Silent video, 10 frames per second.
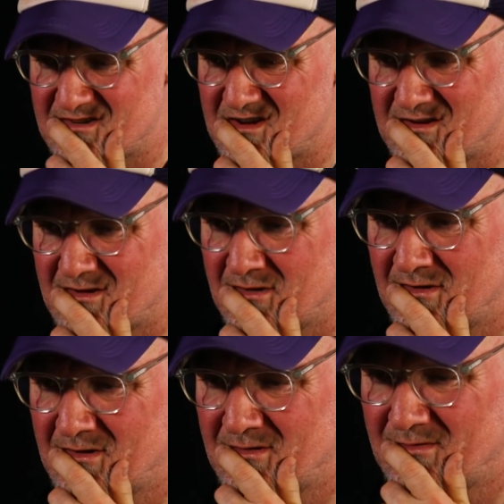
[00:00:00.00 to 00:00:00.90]
God,
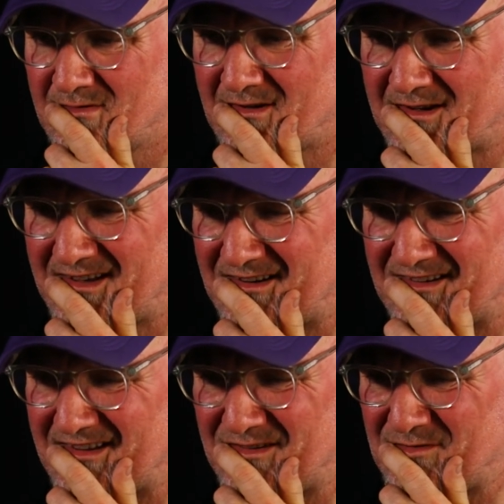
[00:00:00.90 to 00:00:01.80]

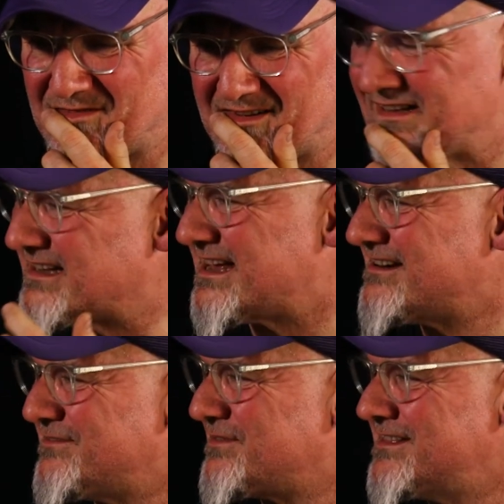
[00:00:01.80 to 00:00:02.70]
I
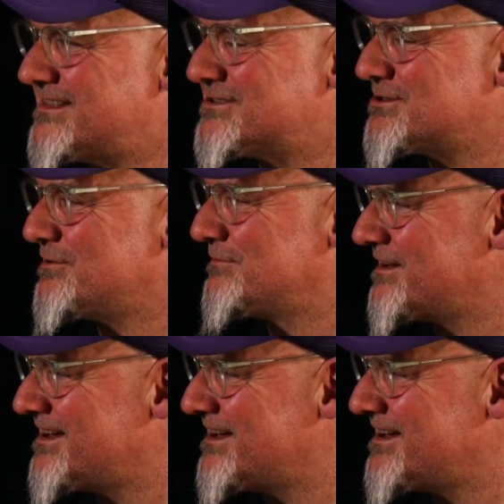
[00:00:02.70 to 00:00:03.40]
can't find the sort of